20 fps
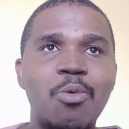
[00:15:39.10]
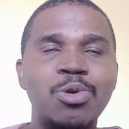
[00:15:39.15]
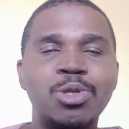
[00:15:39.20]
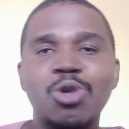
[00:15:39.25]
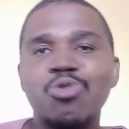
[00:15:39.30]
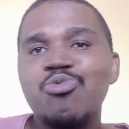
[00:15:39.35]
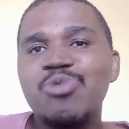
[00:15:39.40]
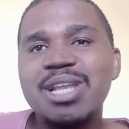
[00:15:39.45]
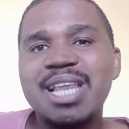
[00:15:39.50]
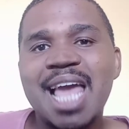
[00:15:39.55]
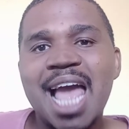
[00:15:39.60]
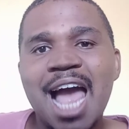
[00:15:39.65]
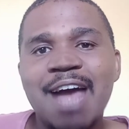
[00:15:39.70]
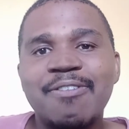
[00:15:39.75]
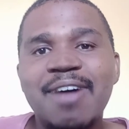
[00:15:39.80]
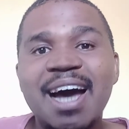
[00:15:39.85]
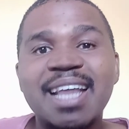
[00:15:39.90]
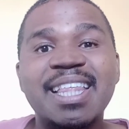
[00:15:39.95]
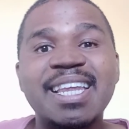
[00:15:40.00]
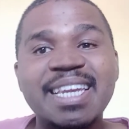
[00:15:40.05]
we don't really
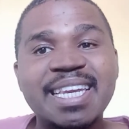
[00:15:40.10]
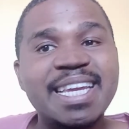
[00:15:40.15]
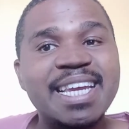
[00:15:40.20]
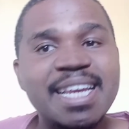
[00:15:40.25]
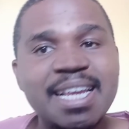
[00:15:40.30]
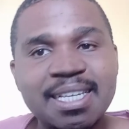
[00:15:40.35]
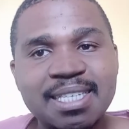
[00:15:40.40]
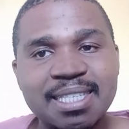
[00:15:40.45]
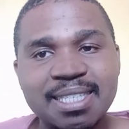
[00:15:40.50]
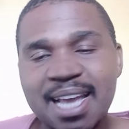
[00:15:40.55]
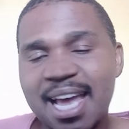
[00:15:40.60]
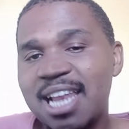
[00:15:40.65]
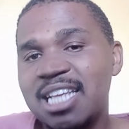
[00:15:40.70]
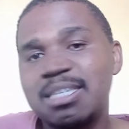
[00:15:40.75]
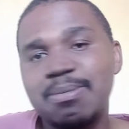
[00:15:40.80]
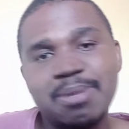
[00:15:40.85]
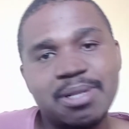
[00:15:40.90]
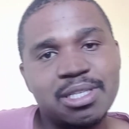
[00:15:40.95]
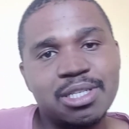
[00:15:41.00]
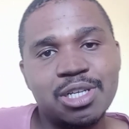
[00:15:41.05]
have other leaders and
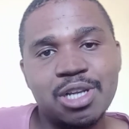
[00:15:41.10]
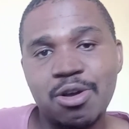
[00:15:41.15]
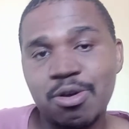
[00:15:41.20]
talismans.